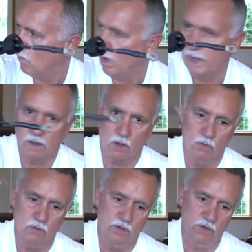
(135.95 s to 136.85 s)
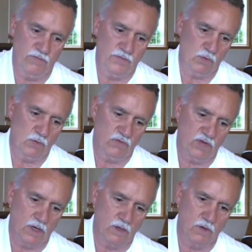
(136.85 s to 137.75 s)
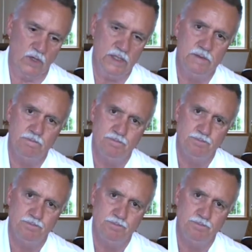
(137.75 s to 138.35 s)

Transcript: wire going to your fuel solenoid.